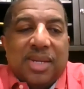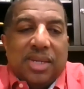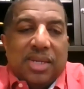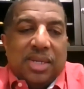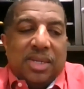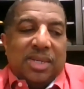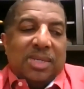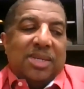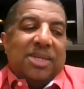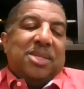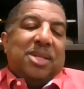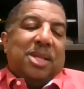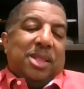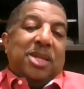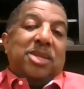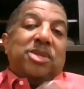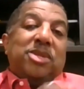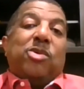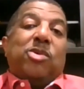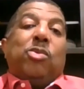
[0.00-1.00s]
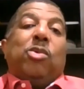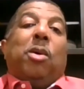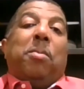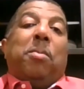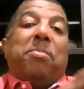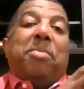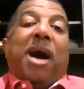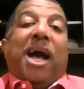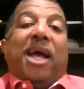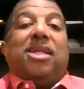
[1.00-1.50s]
The lender
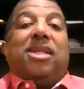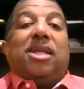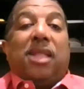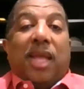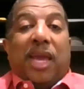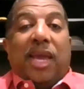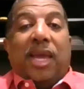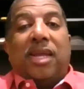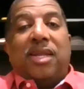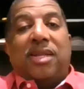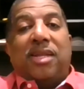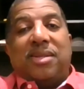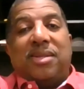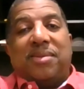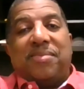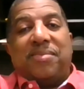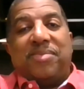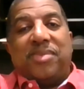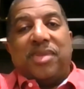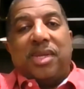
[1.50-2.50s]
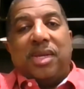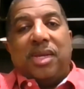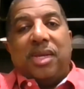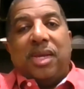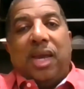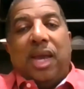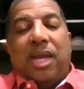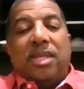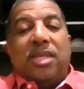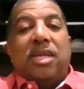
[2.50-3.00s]
will buy the land,
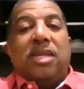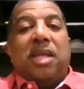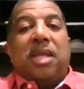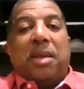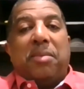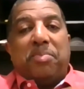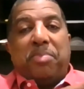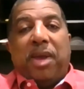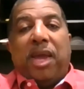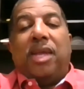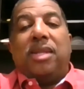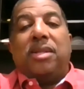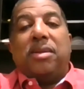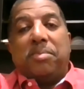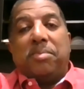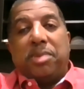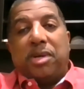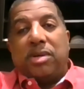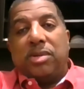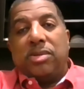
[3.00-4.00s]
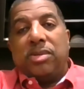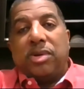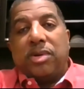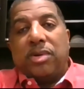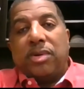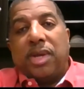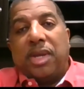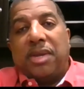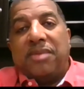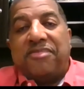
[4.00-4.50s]
and then they pay the
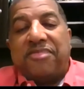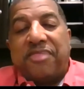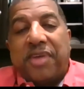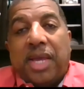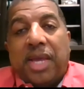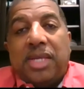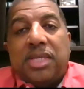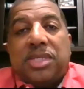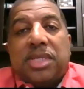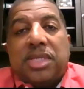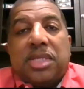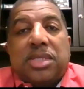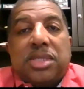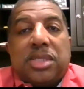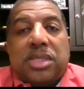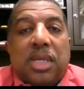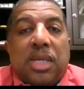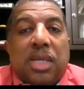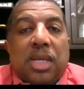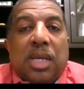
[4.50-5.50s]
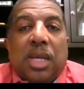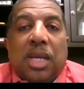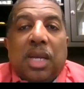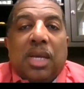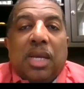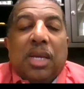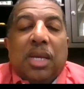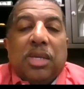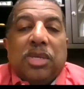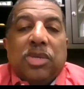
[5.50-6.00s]
builder in phases.
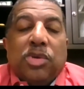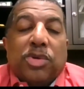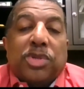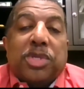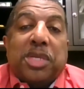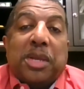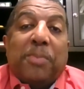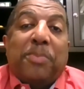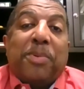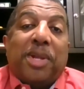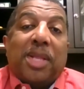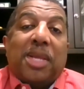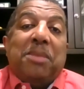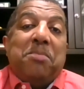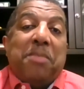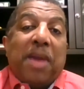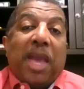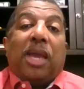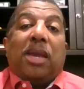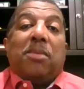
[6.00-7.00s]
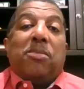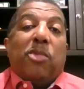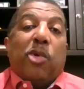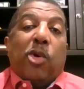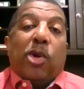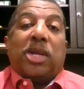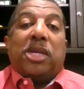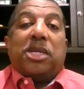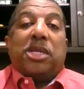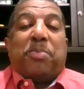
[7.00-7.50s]
You're typically making
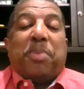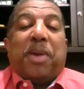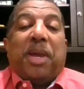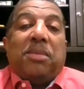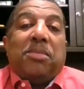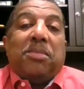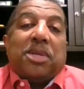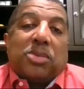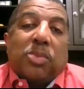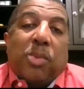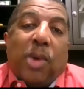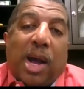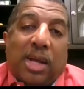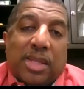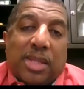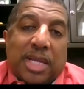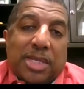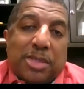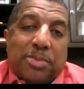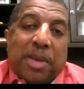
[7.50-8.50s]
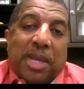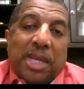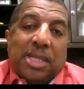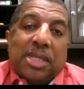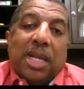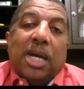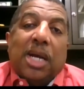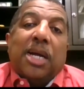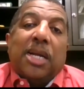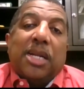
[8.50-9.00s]
mortgage payments while that's being
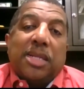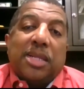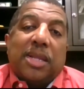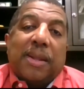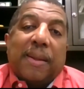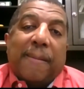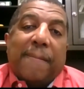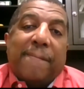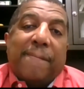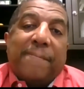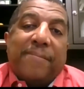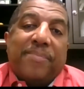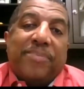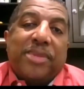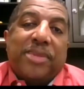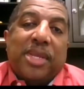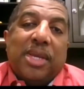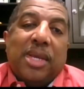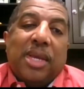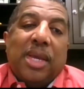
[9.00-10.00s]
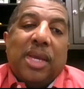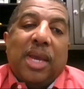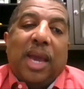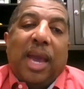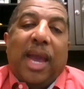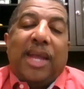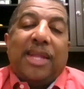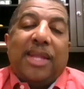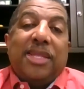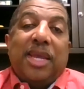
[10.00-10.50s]
done.
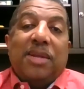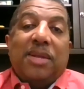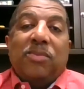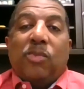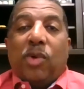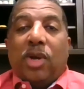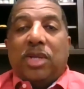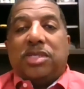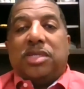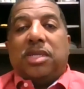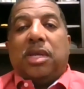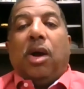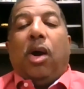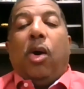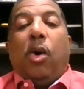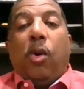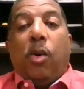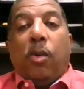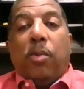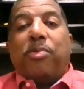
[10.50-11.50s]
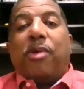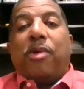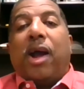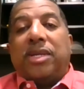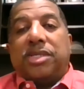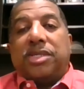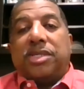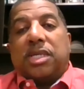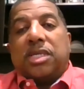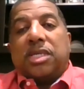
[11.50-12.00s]
And then once the whole
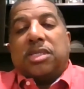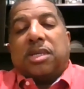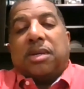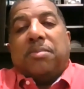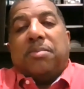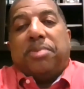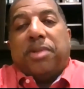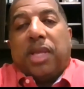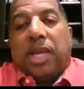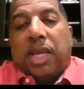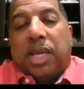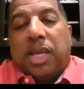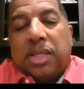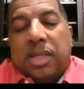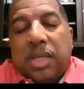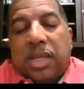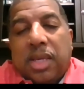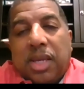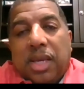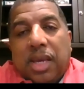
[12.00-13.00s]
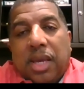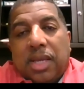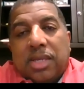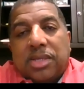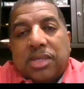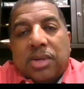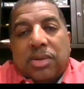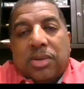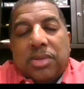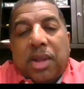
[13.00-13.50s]
project is complete,
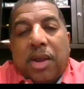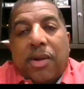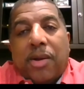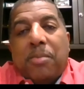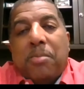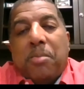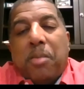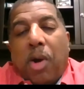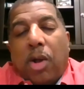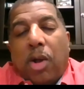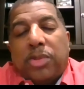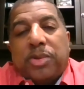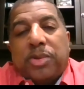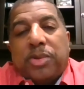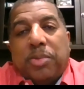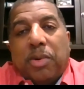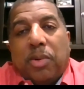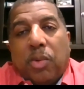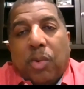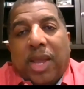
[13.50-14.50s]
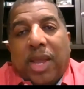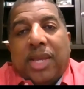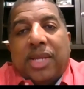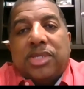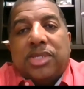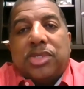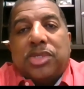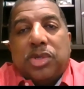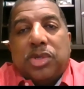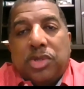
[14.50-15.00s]
so there are multiple
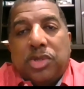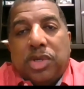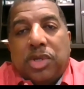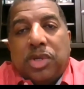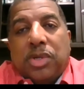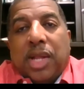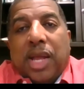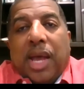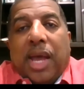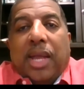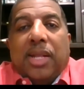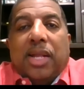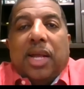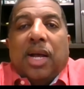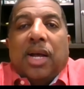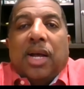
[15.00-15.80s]
ways to do that.